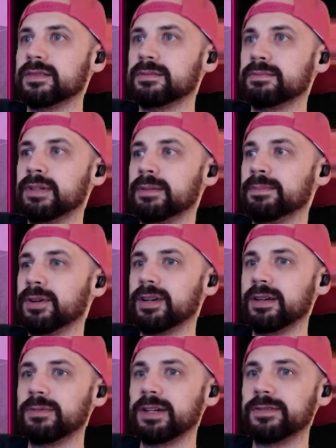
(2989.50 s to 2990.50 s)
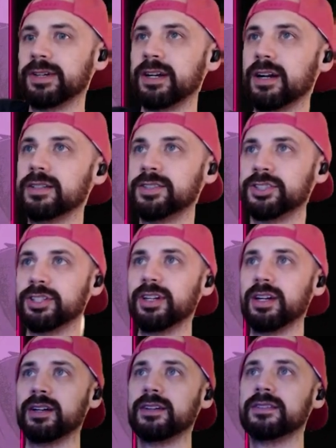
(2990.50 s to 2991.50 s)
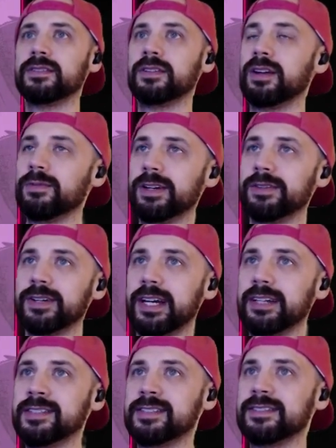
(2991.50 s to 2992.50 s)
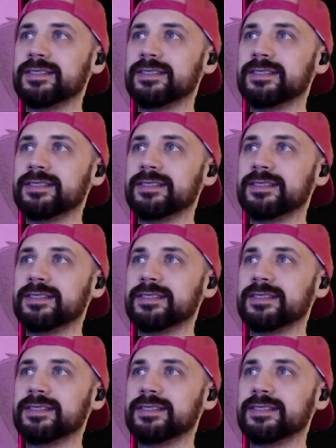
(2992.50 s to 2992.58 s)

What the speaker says: Put a burn on one of her cards? Sure. Or on one of her dice.